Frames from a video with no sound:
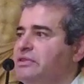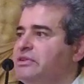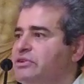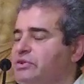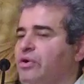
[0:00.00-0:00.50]

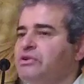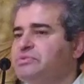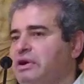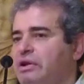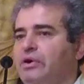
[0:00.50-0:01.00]
The doors
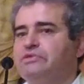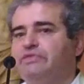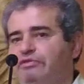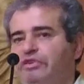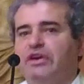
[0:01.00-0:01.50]
were closed
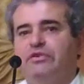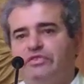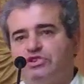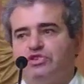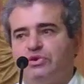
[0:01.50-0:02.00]
for fear of
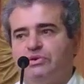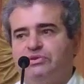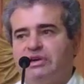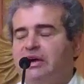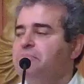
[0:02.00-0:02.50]
the
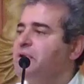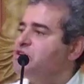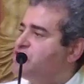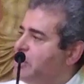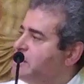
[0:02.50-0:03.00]
Jews,
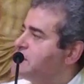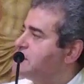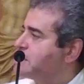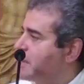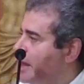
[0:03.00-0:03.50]
but
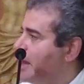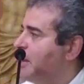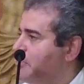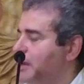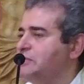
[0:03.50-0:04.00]
Jesus
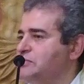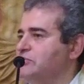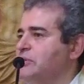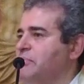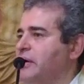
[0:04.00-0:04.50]
came and
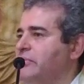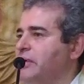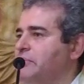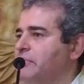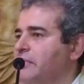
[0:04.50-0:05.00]
stood among
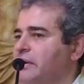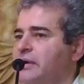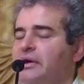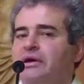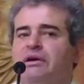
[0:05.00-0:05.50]
them.
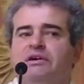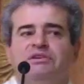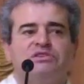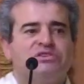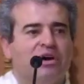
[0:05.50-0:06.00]

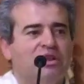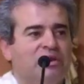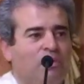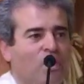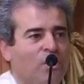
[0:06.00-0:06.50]

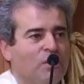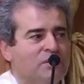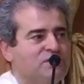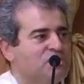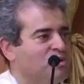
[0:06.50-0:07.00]
Solid
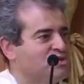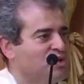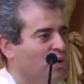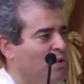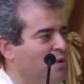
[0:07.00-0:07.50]
walls or
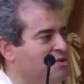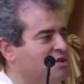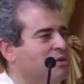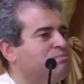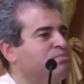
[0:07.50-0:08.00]

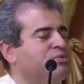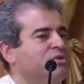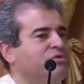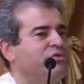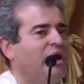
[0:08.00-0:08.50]
doors
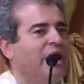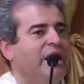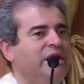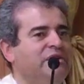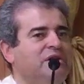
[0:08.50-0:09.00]

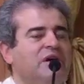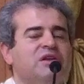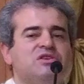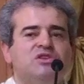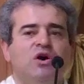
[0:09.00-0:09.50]
provide
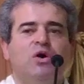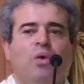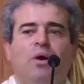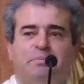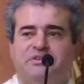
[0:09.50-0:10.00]

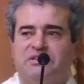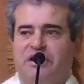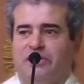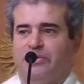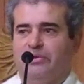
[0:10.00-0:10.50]
no
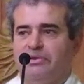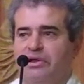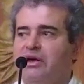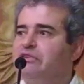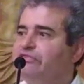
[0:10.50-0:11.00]

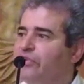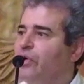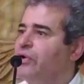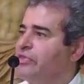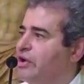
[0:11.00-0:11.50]
obstacle
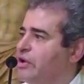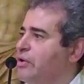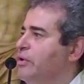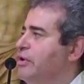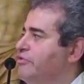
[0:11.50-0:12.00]
for the
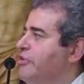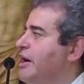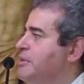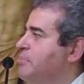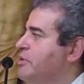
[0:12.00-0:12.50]

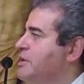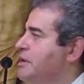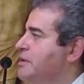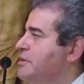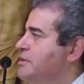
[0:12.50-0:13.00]
glorified body.